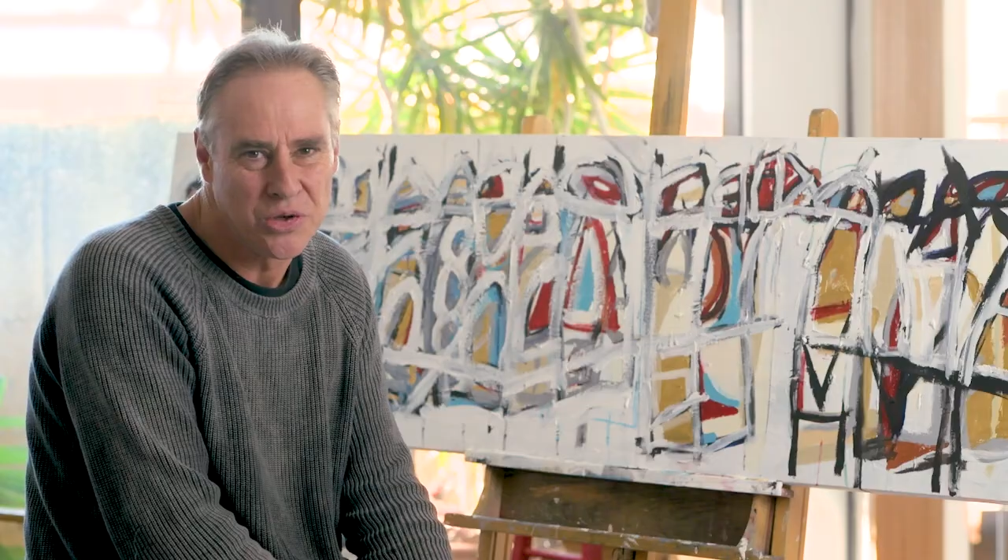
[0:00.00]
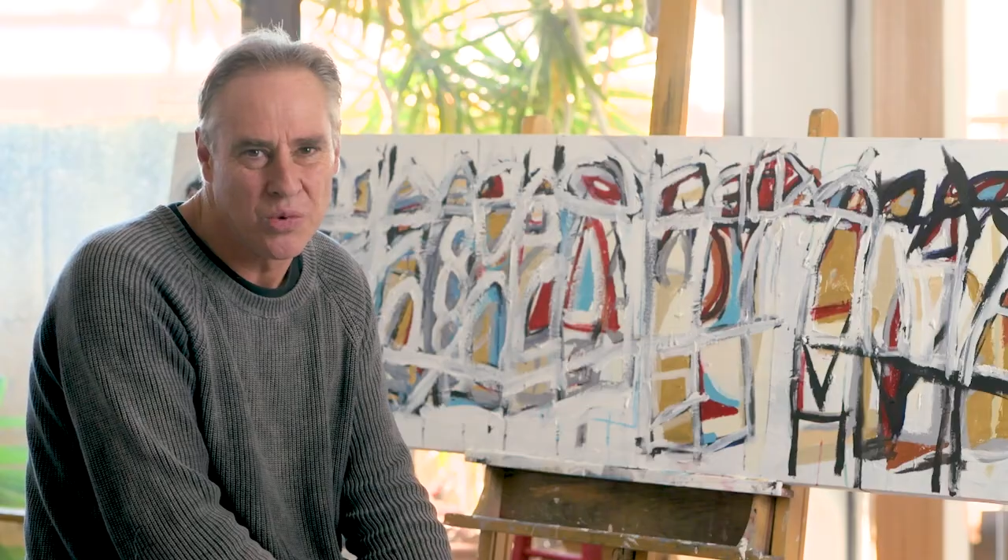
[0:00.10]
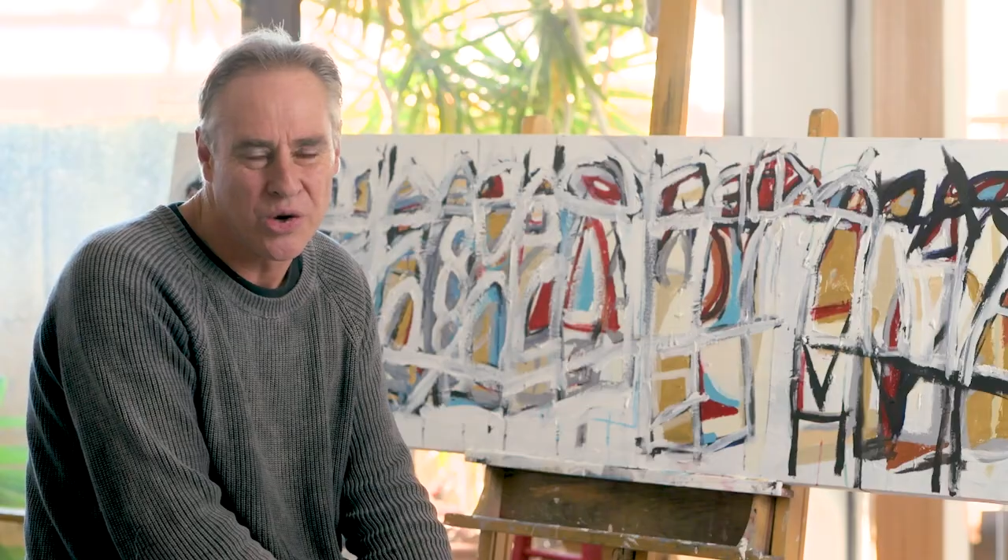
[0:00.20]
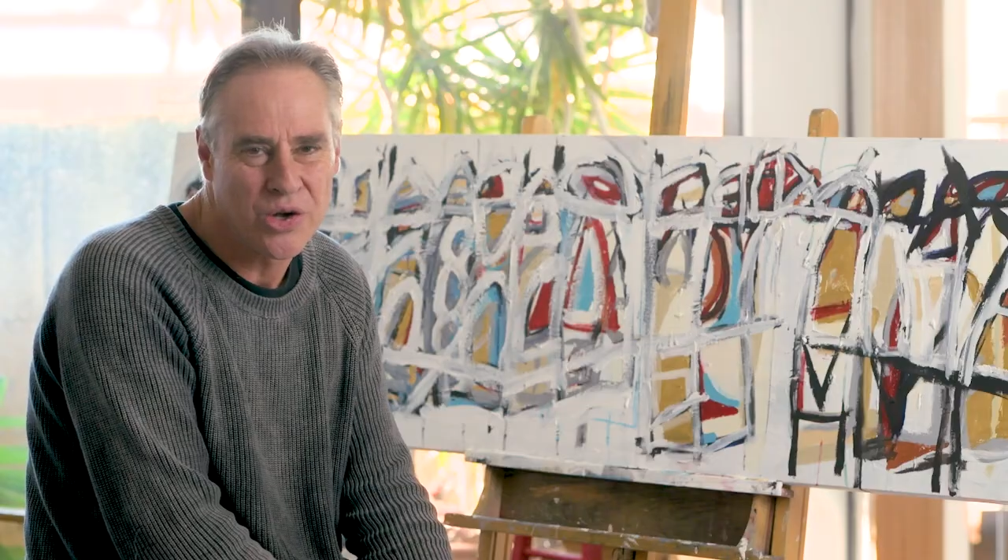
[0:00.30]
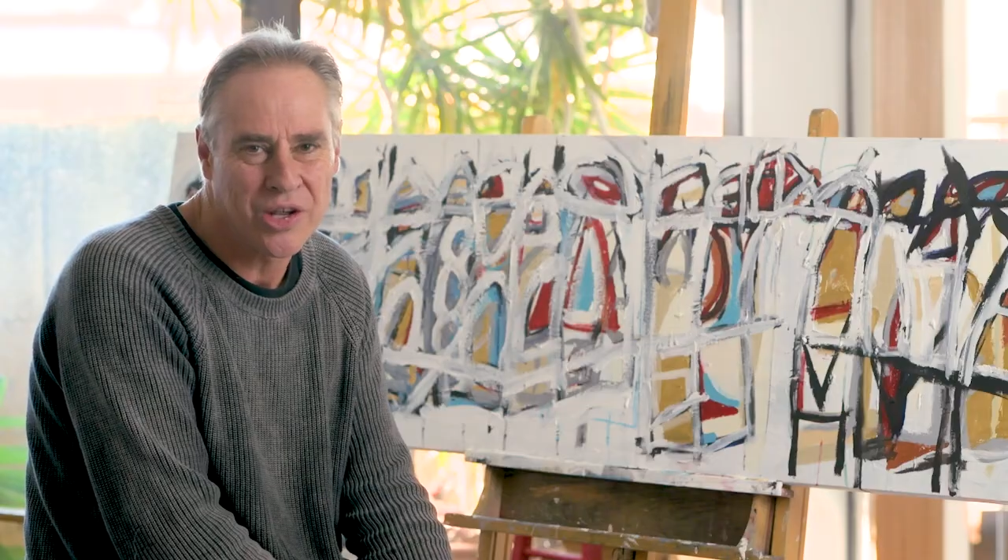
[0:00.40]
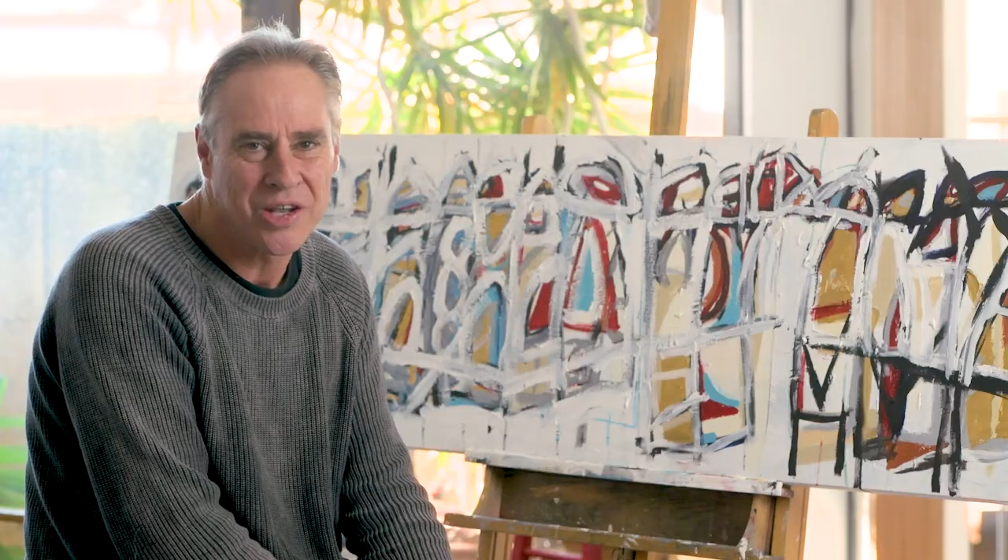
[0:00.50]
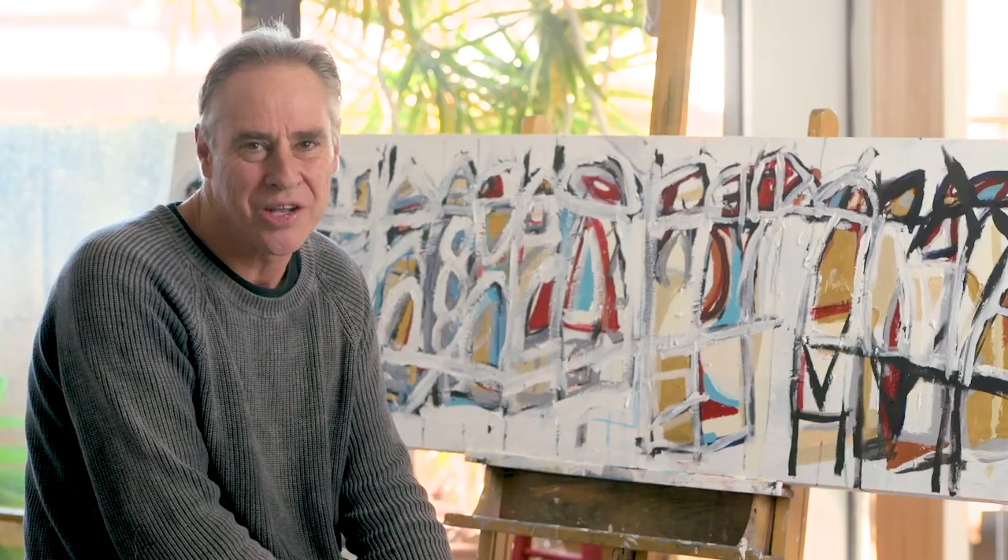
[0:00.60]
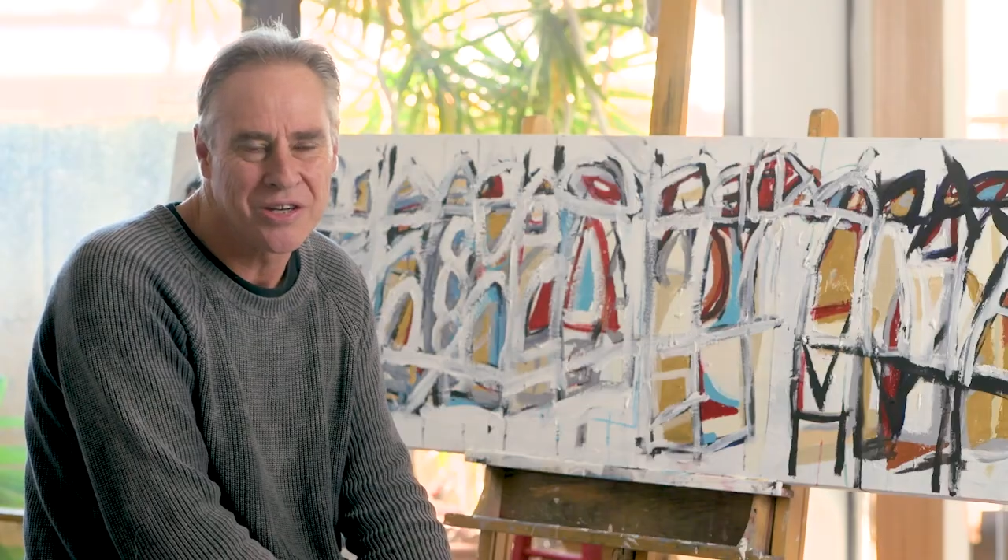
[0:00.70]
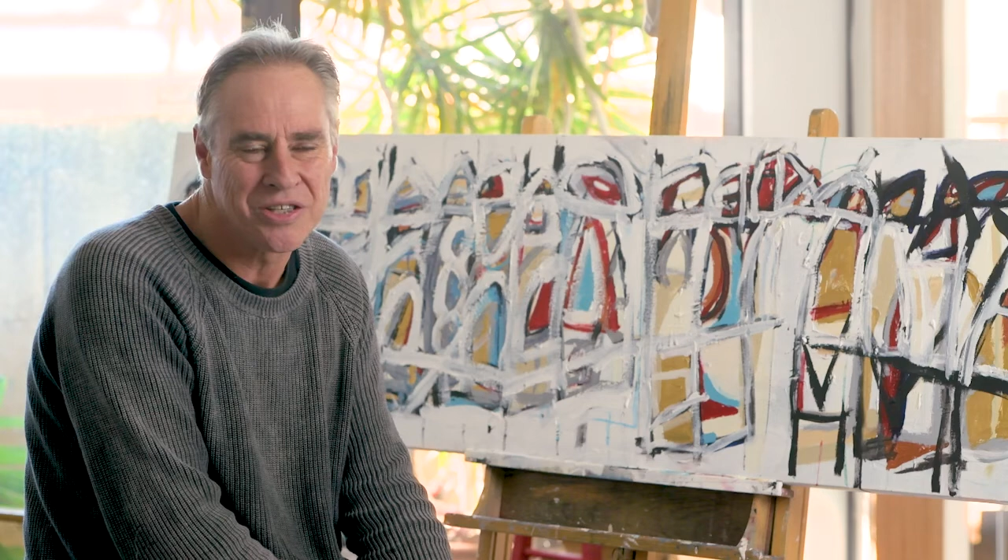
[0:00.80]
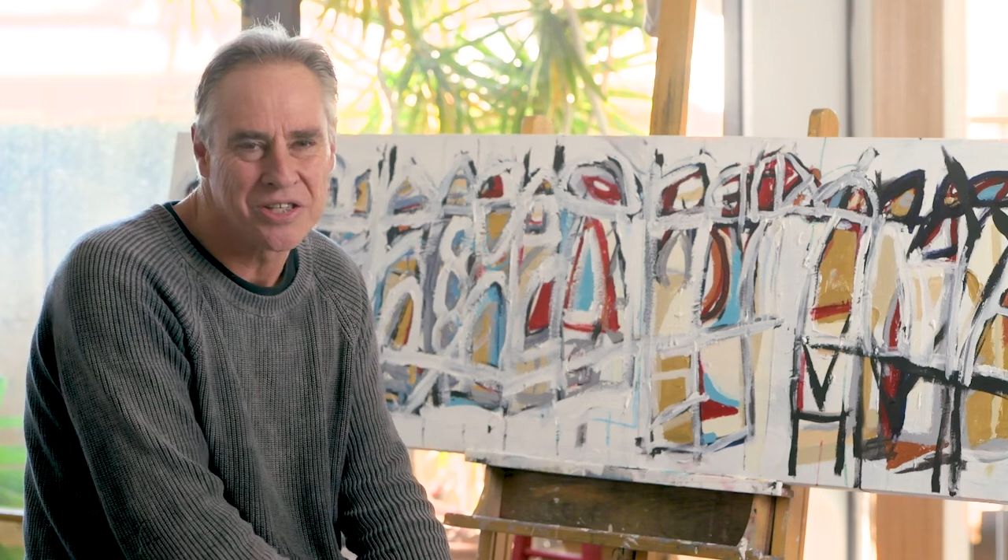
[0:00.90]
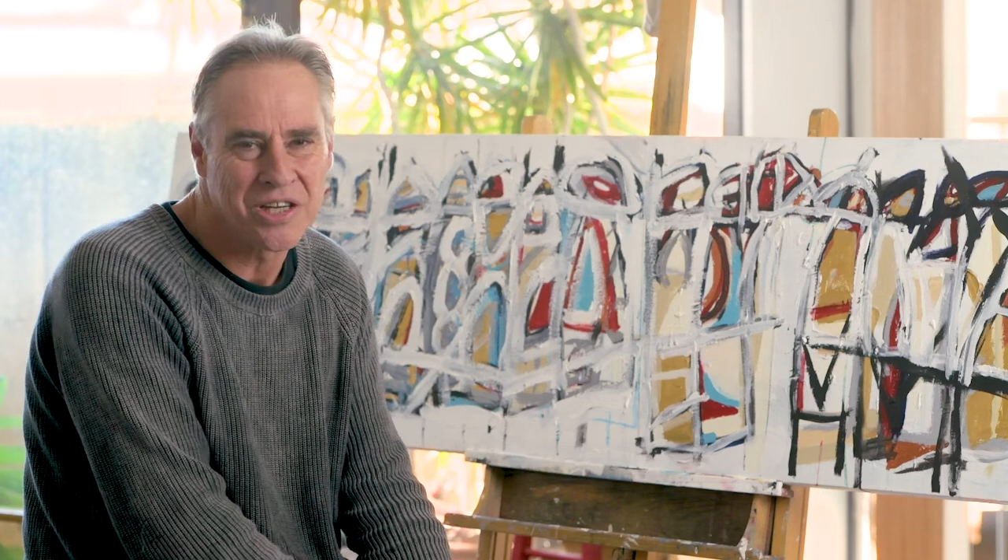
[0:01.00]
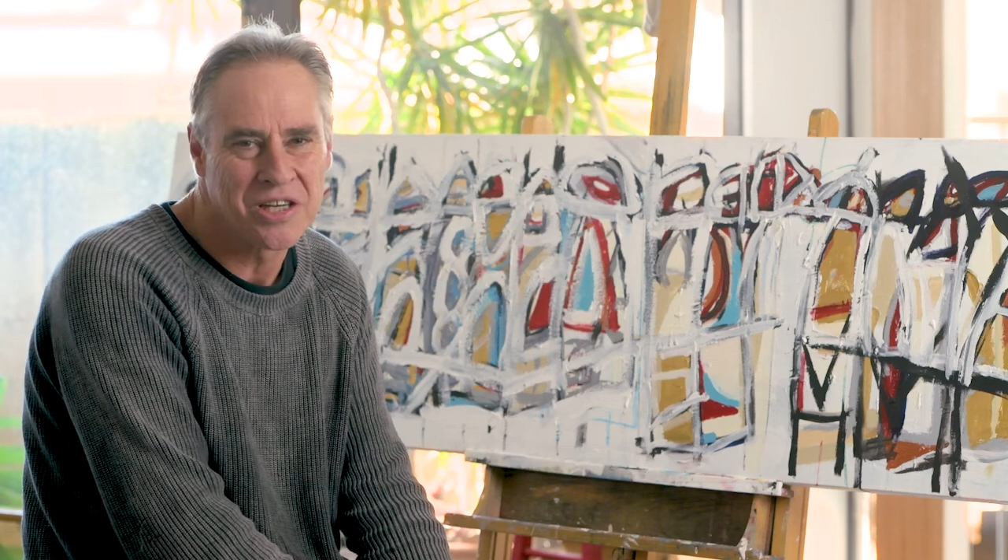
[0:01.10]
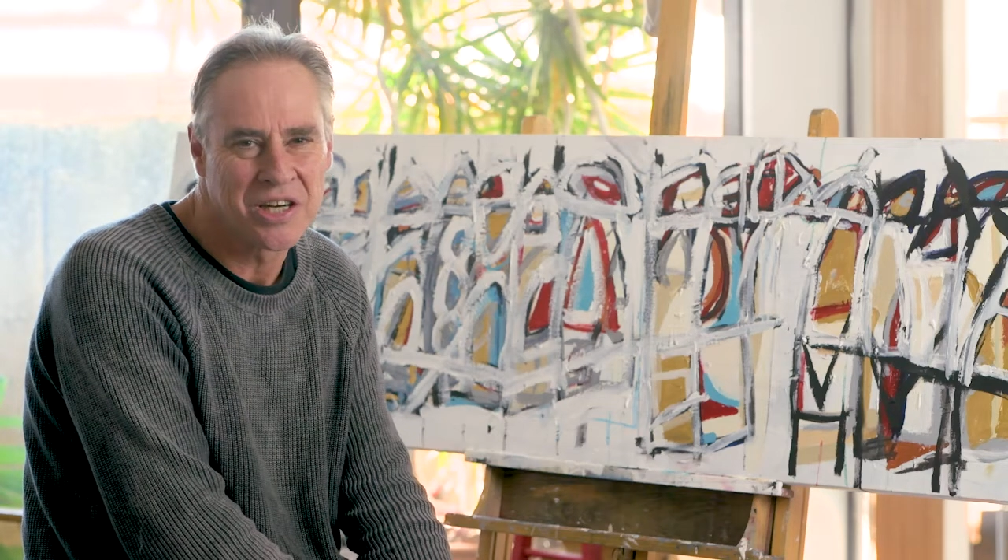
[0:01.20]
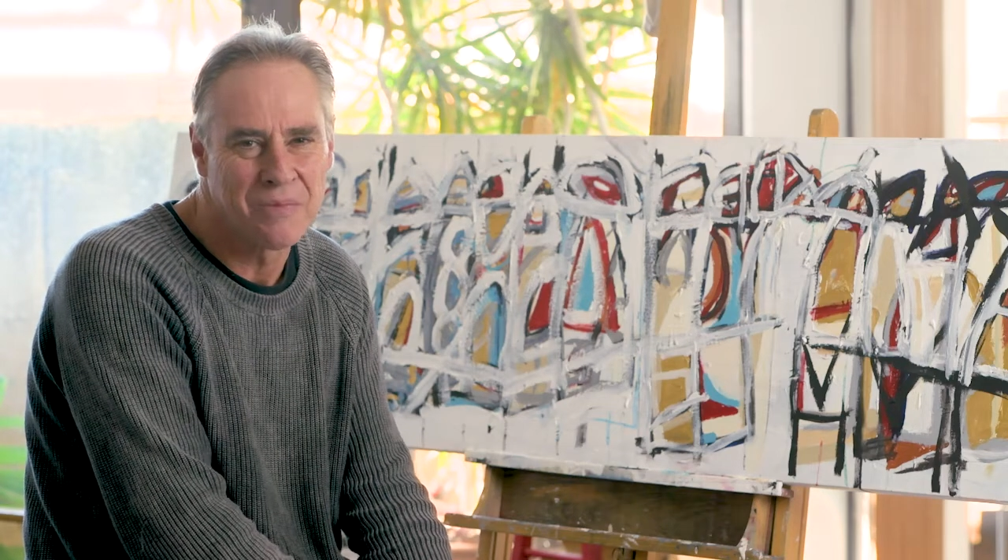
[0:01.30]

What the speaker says: do work, it's a